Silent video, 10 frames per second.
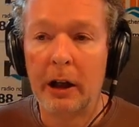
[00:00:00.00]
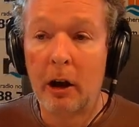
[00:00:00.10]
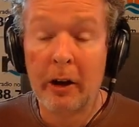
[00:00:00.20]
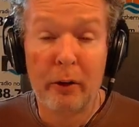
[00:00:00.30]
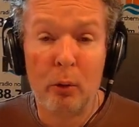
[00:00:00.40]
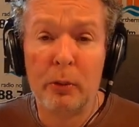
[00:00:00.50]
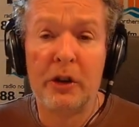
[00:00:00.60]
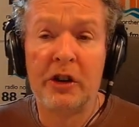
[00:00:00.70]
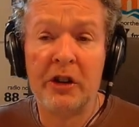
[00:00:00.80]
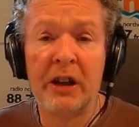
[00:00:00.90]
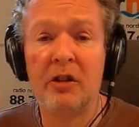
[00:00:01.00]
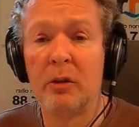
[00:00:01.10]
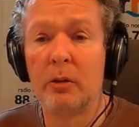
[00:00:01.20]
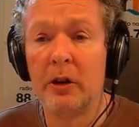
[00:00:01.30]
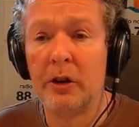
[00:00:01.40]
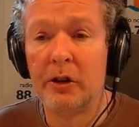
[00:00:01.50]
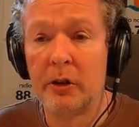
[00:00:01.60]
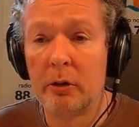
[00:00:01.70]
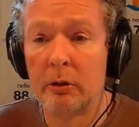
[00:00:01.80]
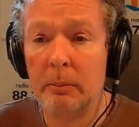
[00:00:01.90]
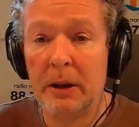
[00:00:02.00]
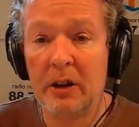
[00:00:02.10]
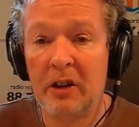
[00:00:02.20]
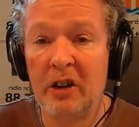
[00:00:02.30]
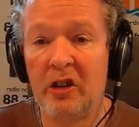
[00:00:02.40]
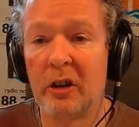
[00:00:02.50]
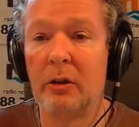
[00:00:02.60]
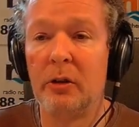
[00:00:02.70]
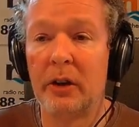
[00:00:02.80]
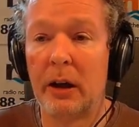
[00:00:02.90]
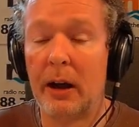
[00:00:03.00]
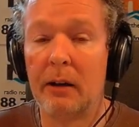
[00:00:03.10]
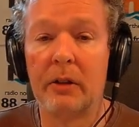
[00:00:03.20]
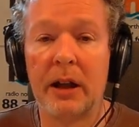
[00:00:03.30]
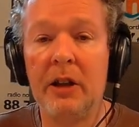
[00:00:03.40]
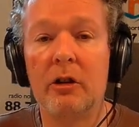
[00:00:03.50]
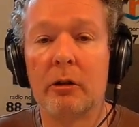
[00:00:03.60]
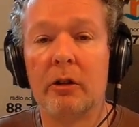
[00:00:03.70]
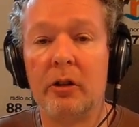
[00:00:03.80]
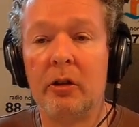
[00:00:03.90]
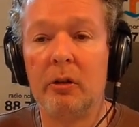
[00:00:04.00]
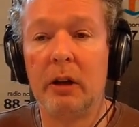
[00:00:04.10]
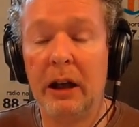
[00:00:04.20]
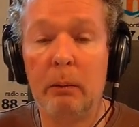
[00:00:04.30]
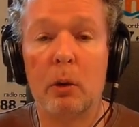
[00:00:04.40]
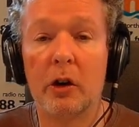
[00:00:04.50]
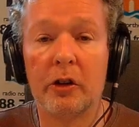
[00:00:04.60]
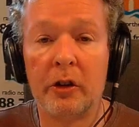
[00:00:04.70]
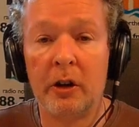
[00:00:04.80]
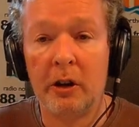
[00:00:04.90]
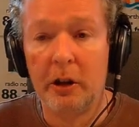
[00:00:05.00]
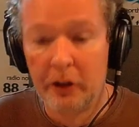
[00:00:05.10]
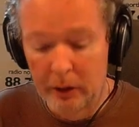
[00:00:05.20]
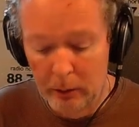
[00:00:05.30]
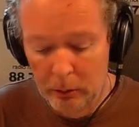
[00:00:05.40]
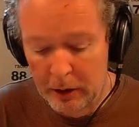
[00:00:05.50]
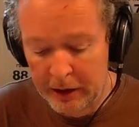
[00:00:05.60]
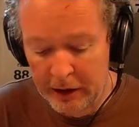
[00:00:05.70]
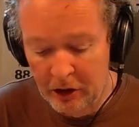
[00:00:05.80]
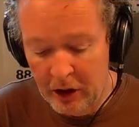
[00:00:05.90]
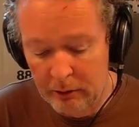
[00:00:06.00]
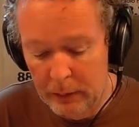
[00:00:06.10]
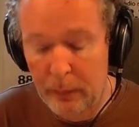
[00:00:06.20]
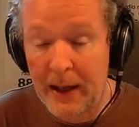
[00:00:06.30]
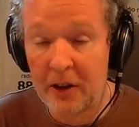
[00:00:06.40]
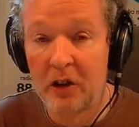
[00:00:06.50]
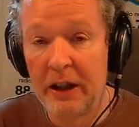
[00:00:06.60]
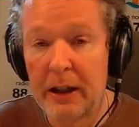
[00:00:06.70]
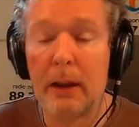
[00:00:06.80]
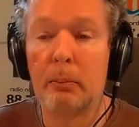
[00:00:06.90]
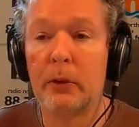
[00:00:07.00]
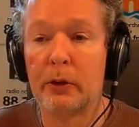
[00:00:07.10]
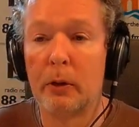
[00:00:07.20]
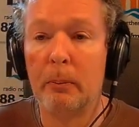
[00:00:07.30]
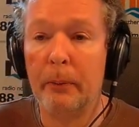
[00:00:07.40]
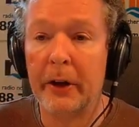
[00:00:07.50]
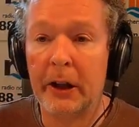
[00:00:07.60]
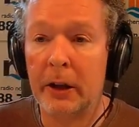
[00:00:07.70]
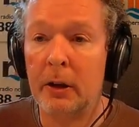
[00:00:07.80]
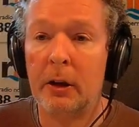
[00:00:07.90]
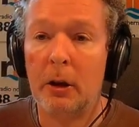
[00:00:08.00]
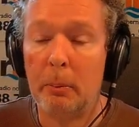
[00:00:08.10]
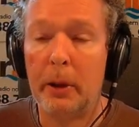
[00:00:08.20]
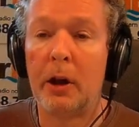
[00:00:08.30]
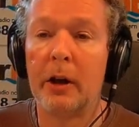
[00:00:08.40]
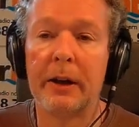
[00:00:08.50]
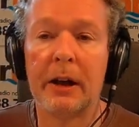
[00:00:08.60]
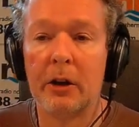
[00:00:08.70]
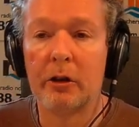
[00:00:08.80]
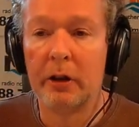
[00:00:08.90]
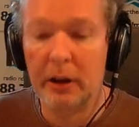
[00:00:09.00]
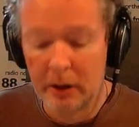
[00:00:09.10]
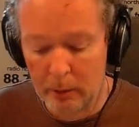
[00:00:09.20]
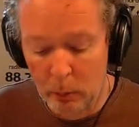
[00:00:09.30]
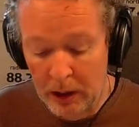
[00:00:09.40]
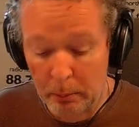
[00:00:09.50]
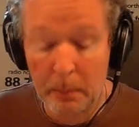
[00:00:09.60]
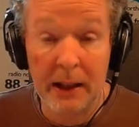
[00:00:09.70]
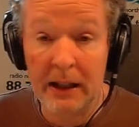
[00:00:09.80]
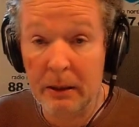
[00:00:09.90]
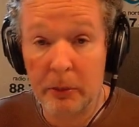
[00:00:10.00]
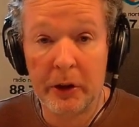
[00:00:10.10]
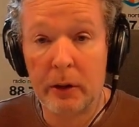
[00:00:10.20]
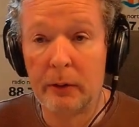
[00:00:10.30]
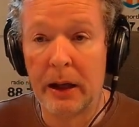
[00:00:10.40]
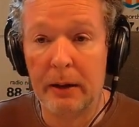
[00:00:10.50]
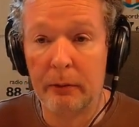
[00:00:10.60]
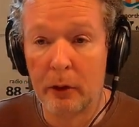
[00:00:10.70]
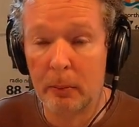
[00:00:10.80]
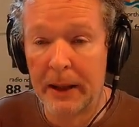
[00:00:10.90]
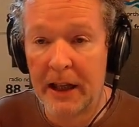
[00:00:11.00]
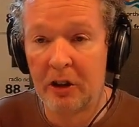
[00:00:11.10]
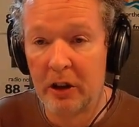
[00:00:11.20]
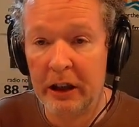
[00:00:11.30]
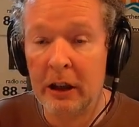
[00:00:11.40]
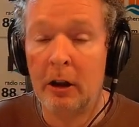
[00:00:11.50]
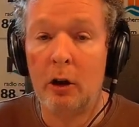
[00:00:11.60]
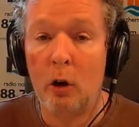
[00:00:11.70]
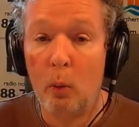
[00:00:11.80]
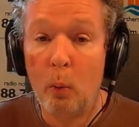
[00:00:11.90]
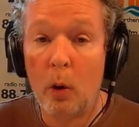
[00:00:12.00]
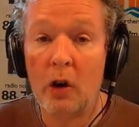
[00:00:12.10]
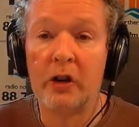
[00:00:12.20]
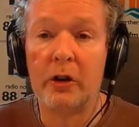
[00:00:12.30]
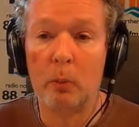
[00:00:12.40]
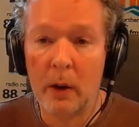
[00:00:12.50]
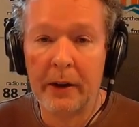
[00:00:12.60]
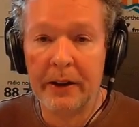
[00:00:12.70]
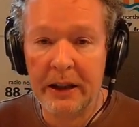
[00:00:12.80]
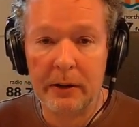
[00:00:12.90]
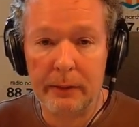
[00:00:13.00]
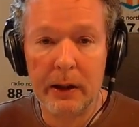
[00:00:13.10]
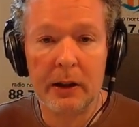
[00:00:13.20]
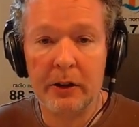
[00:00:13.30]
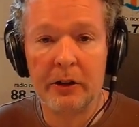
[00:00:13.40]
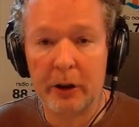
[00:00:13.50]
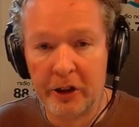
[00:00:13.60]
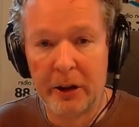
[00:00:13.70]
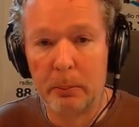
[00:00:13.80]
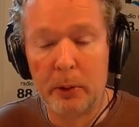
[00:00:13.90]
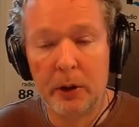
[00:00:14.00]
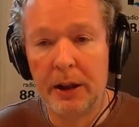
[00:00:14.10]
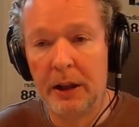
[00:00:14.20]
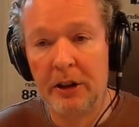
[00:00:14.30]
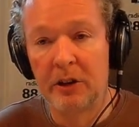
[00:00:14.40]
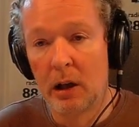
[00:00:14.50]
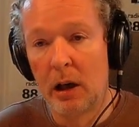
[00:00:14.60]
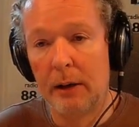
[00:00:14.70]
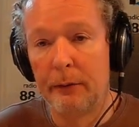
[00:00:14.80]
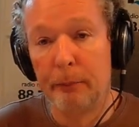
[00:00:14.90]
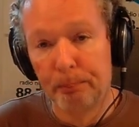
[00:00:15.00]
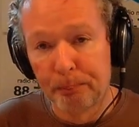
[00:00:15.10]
I thought was essential to the story, because it shows how dangerous he was. So the sheriff actually comes from the part of the country that William Money himself came from and actually was one of these villains at some point in his life.